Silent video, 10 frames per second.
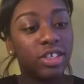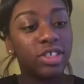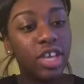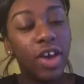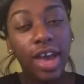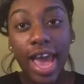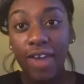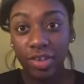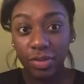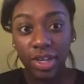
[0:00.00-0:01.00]
So
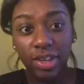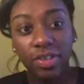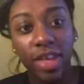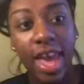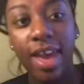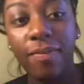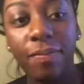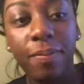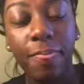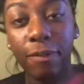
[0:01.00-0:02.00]
after we do that,
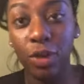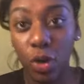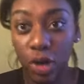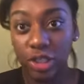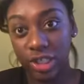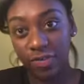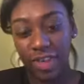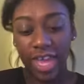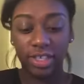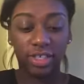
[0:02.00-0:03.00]
we go on to the
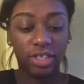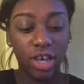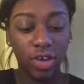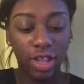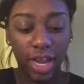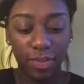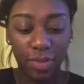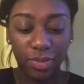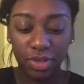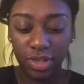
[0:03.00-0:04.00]
face. So a lot of
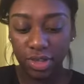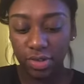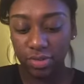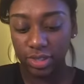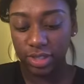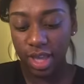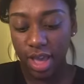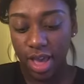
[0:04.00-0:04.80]
people use